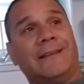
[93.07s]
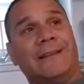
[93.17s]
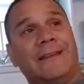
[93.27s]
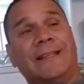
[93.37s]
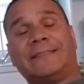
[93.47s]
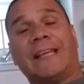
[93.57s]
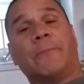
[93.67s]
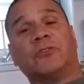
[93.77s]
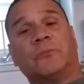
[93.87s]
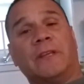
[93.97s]

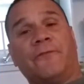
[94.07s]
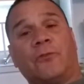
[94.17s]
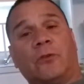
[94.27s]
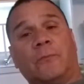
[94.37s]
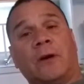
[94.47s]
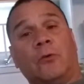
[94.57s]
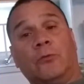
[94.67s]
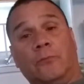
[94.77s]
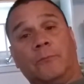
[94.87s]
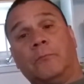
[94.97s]
disables me for about
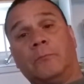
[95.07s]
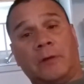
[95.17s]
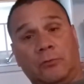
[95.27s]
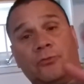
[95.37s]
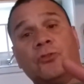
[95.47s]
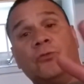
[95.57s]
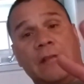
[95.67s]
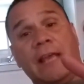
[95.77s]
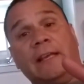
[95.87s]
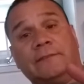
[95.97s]
2
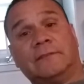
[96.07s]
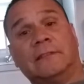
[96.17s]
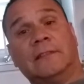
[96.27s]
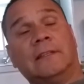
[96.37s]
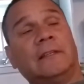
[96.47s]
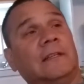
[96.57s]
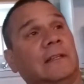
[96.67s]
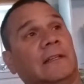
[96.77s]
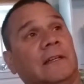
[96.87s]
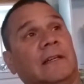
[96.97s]
days.
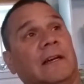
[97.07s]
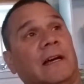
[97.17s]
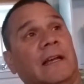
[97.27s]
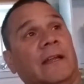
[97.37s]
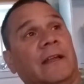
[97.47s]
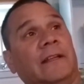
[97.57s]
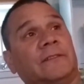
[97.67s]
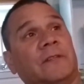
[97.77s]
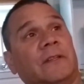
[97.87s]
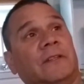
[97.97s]

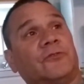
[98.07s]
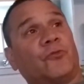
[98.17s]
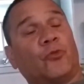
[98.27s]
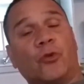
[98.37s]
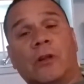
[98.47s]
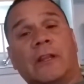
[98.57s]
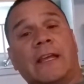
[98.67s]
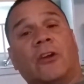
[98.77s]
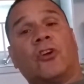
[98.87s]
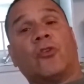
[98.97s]
It's really
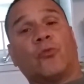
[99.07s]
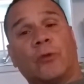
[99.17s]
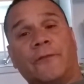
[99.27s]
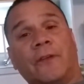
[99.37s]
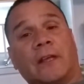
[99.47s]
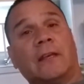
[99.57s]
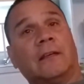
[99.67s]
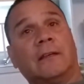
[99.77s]
a horrific